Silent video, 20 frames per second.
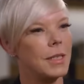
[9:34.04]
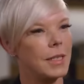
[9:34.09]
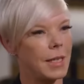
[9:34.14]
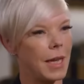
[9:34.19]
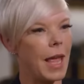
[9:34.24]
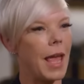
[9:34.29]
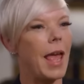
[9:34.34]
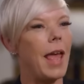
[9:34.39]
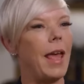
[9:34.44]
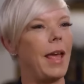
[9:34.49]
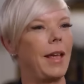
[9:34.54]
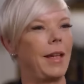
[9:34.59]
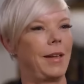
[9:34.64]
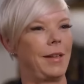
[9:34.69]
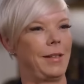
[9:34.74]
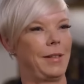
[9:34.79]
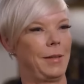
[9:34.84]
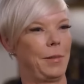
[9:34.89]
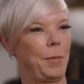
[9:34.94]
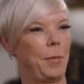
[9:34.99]

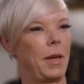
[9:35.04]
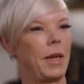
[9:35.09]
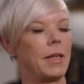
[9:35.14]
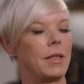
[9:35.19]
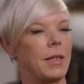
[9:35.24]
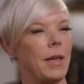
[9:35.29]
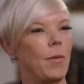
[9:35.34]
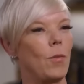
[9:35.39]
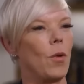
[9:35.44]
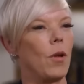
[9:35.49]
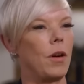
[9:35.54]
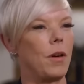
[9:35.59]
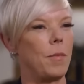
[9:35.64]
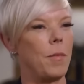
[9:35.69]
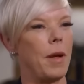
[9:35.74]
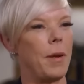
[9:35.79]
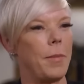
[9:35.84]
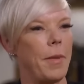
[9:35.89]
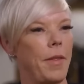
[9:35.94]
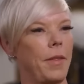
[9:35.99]
scared because I wanted
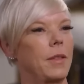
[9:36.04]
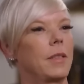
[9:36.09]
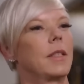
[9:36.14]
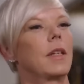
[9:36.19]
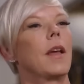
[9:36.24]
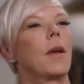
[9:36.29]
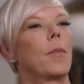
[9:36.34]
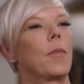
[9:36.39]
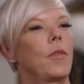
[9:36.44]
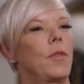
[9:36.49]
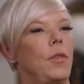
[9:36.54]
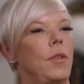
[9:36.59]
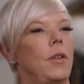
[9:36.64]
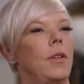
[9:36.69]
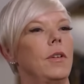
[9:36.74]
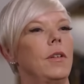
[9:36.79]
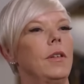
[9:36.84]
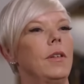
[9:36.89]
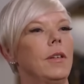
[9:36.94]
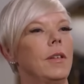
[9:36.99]
my mother to come
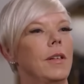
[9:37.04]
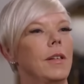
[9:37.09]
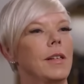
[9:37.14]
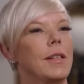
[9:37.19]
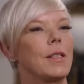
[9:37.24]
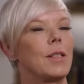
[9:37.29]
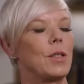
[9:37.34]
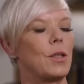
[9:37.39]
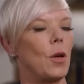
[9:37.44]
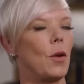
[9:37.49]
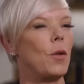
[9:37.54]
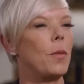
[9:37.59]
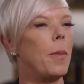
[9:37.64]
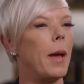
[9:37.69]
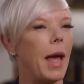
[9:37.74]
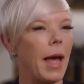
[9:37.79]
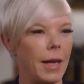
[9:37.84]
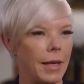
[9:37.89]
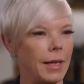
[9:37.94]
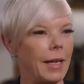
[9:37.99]
through so
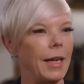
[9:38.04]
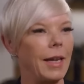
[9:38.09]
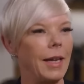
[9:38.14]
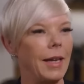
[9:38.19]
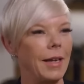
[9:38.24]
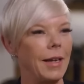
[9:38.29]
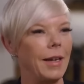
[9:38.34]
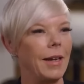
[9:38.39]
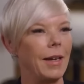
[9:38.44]
badly.